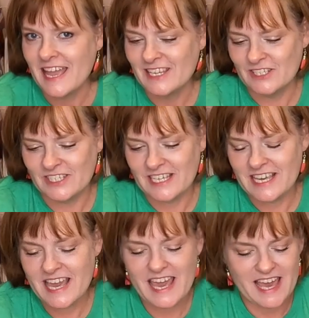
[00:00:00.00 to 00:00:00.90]

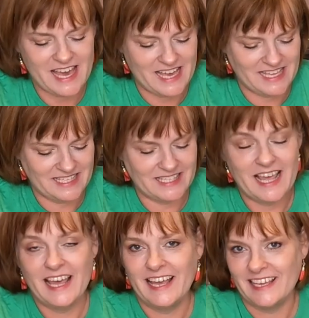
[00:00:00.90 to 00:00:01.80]
She has,
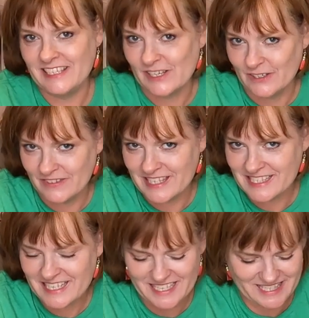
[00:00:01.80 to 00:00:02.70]
don't know what this
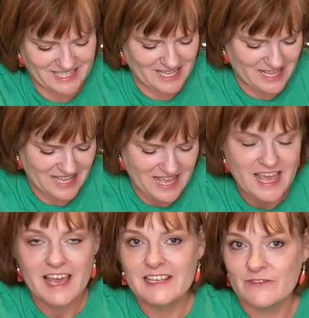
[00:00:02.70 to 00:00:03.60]
is.
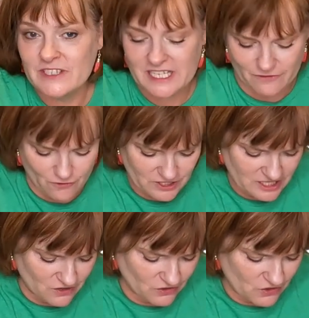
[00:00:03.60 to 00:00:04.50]
It's a 10 to
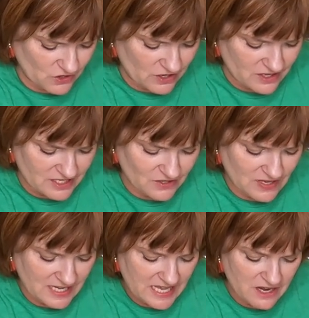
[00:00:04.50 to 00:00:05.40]
14-year-old girl. So
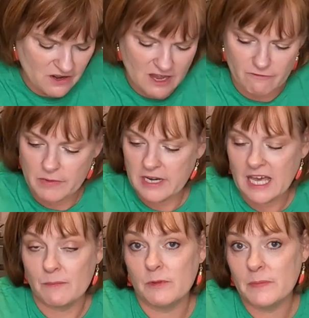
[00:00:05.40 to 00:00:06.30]
in here I've put a
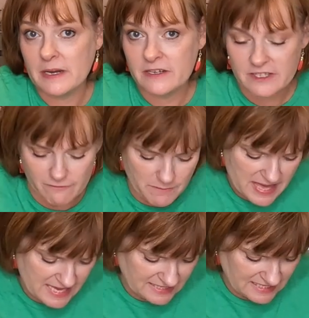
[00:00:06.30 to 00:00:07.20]
couple of pairs of
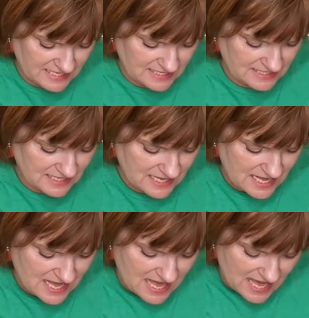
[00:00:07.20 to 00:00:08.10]
panties,
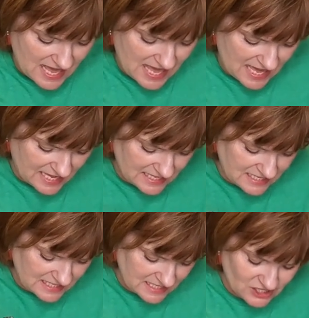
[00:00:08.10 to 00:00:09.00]

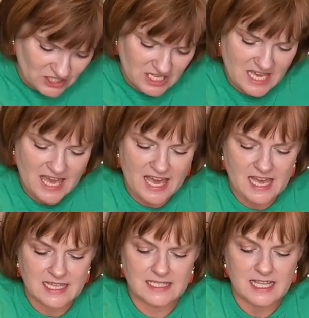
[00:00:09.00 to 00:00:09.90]
and she
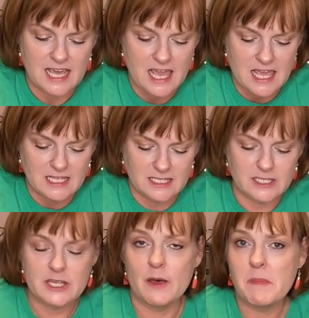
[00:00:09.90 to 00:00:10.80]
has
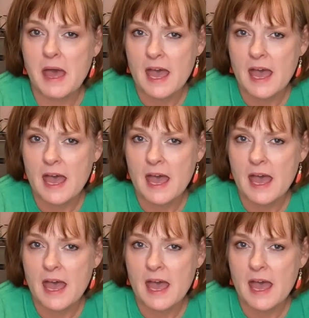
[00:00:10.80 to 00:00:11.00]
some